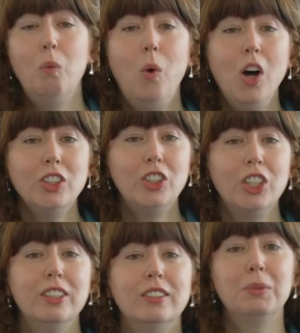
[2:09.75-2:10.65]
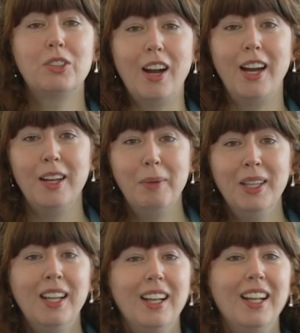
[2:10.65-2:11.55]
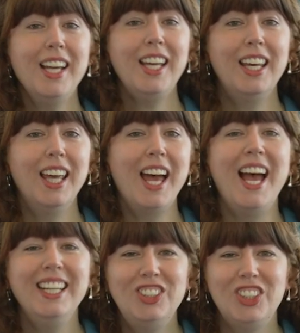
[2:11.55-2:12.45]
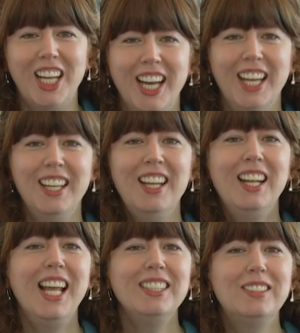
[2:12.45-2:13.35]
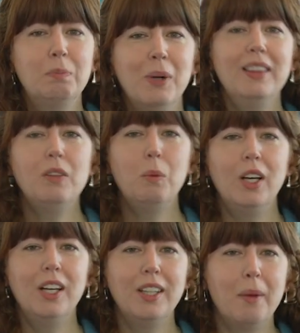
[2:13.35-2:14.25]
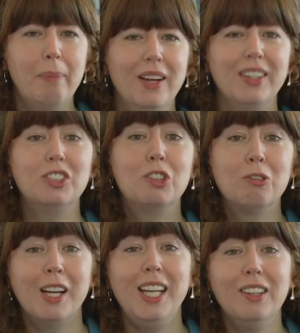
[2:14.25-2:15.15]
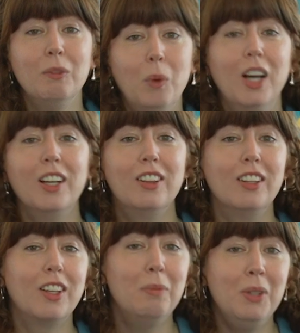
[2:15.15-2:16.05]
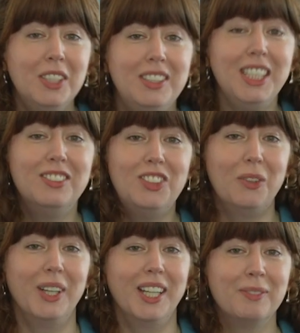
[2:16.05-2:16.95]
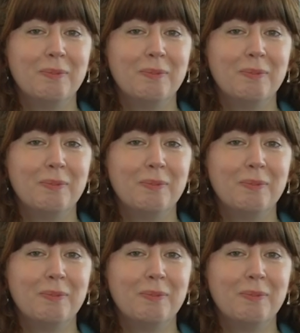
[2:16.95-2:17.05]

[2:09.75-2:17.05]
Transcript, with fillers: Watch, subscribe, like and share. Let's spread the word about this great work that the community is doing